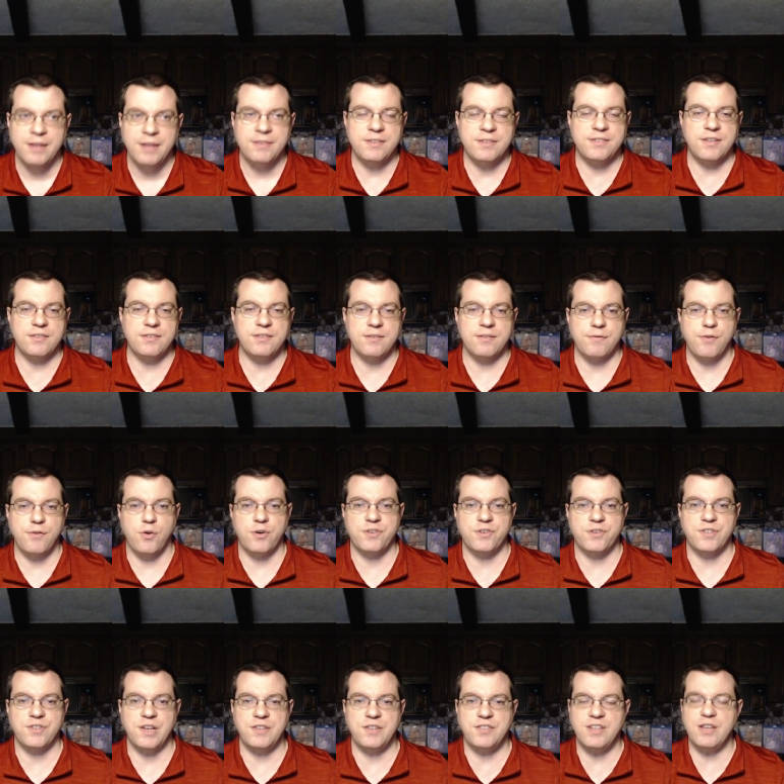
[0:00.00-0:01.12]
This is, of
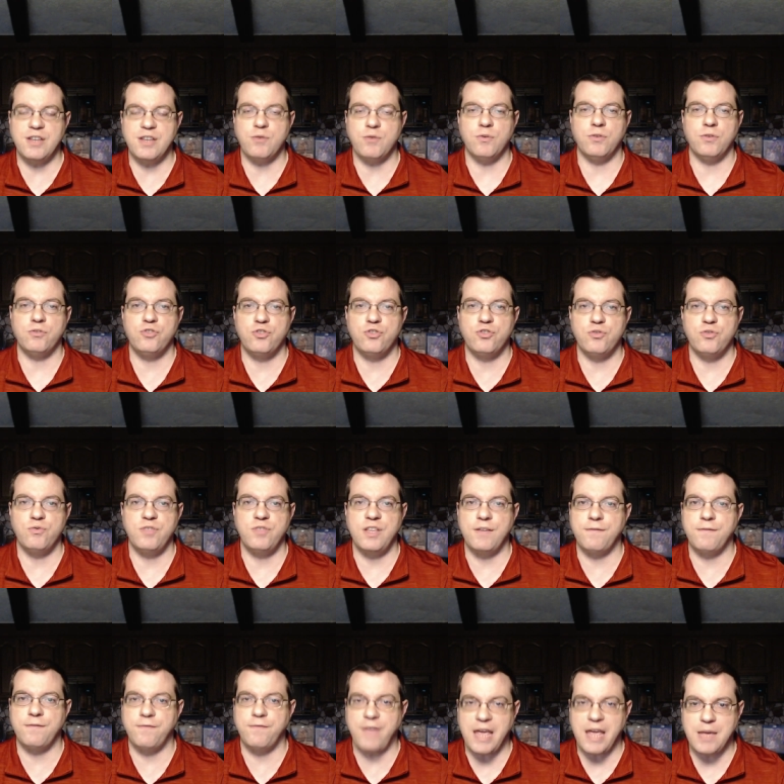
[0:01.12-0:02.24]
course, a sequel to The
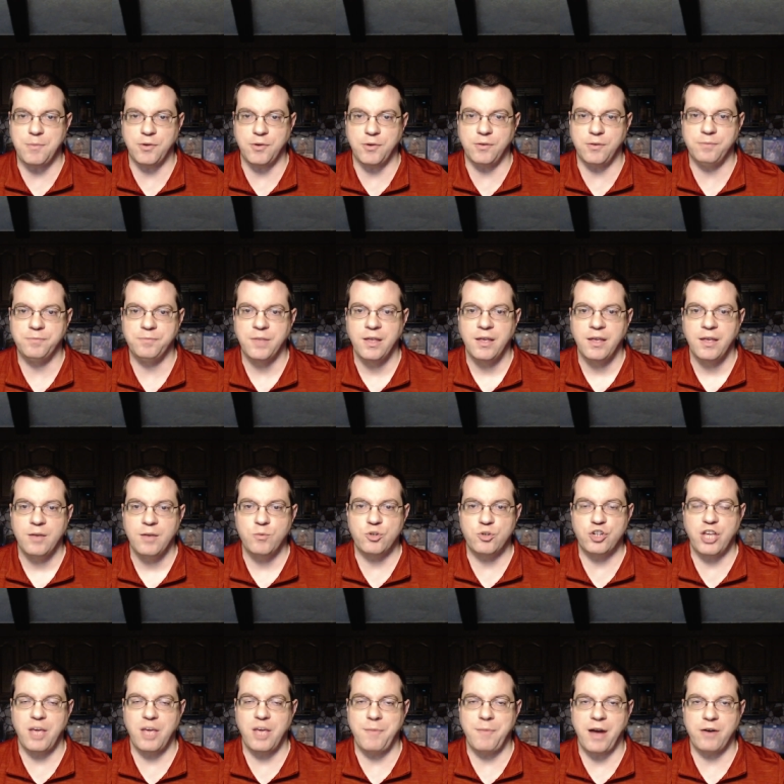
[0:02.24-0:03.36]
Fable,
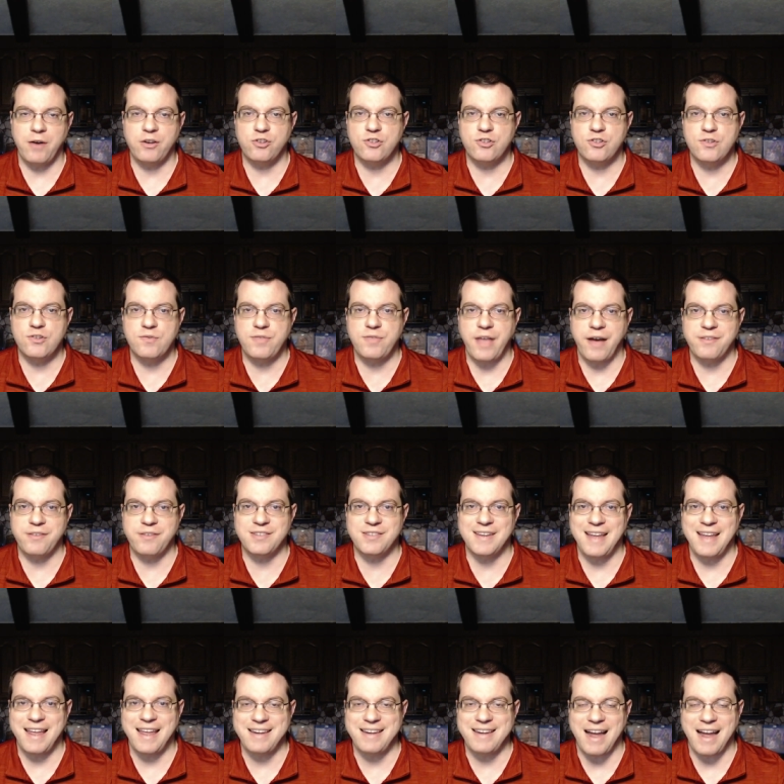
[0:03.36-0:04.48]
which came out in
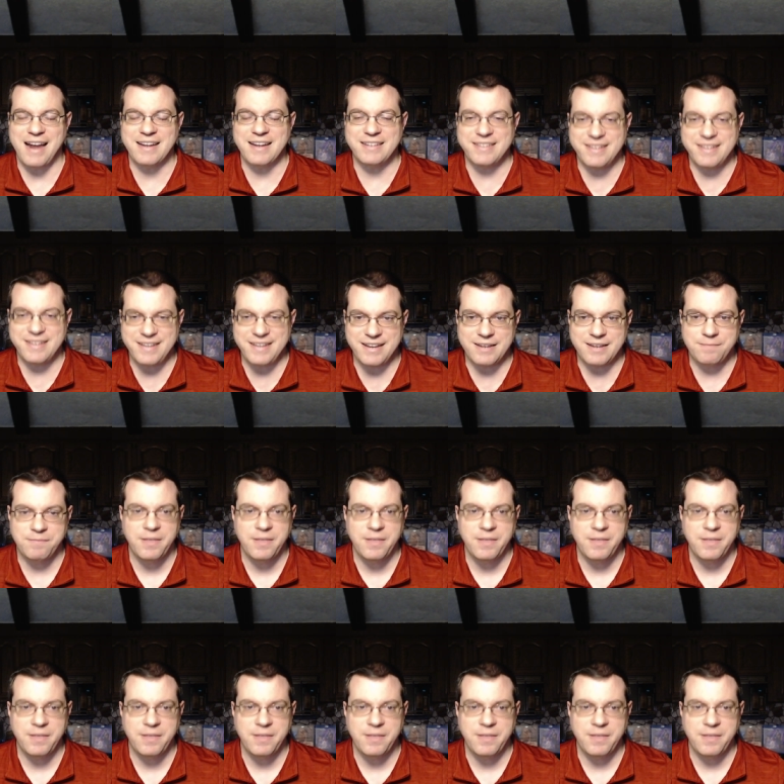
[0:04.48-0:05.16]
2019,